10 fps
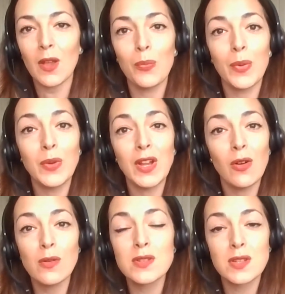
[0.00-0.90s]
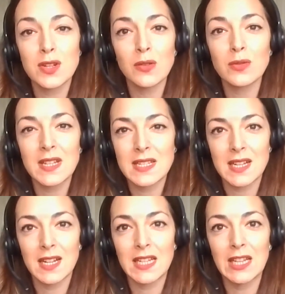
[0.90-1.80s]
but we also don't
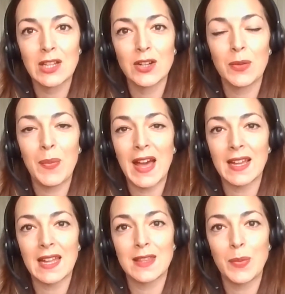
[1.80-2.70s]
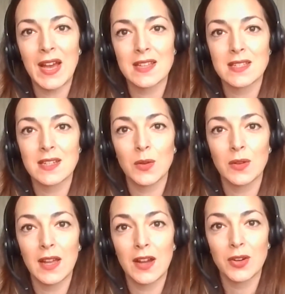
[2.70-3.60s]
necessarily look back at the past
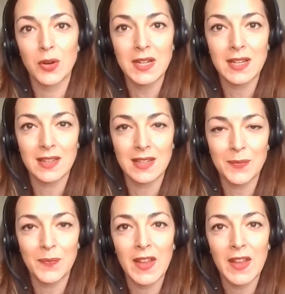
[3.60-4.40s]
critically.